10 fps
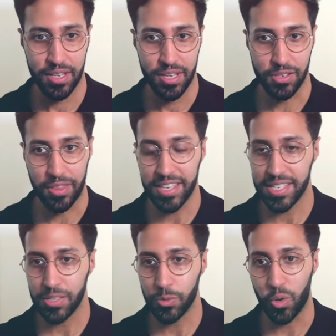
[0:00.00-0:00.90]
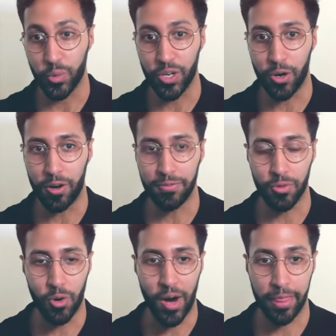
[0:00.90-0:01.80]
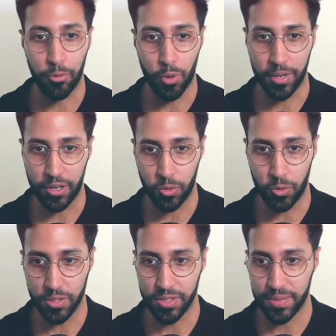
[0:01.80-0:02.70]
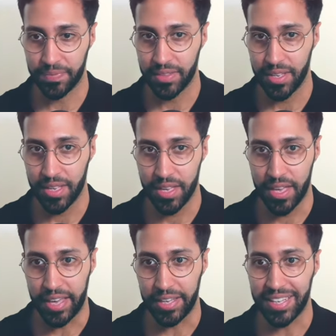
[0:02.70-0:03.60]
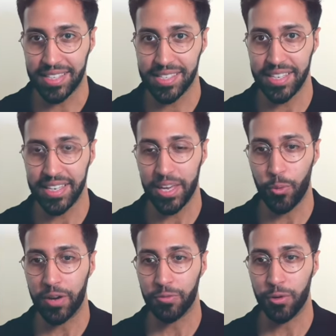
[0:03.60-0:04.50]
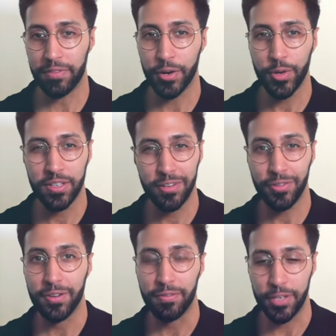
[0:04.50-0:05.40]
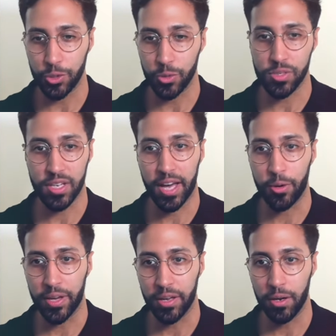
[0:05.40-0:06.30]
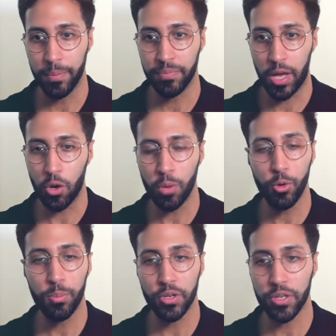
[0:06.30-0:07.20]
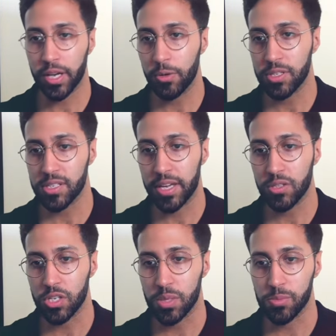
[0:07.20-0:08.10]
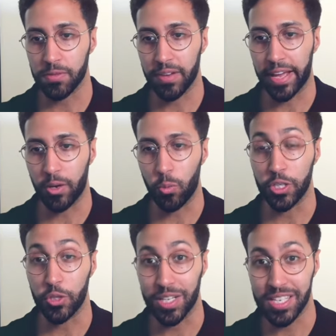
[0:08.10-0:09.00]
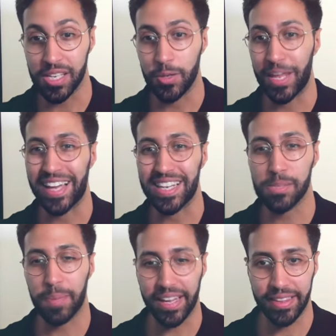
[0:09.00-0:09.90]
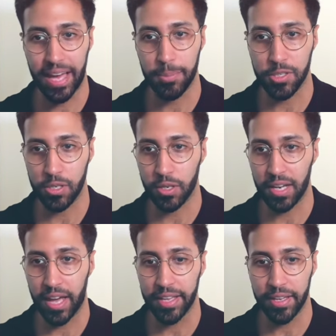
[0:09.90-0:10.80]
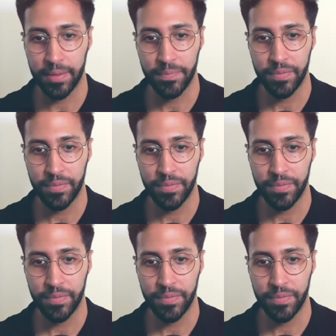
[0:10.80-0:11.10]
So this is what we got for Anthropic Claude. You can see it went for a very different visual style here. A lot more modern, I would say, in terms of like what you expect the app to look like.